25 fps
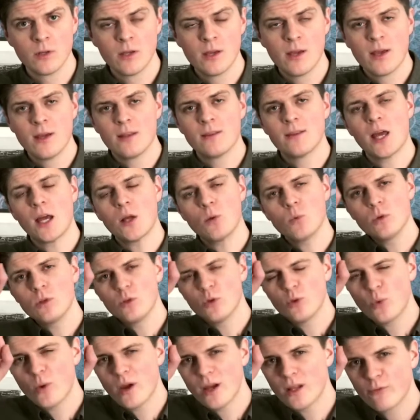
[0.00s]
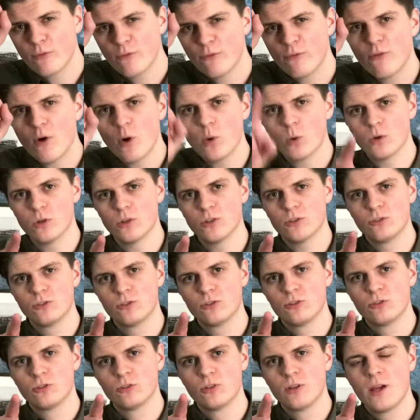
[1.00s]
that will create
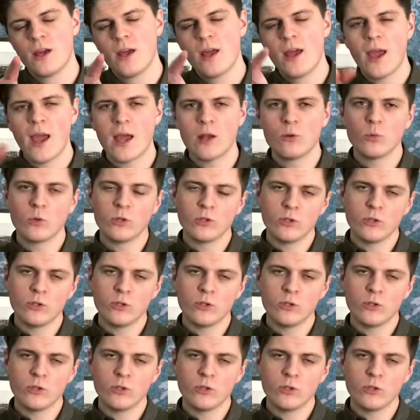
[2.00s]
focus. And when you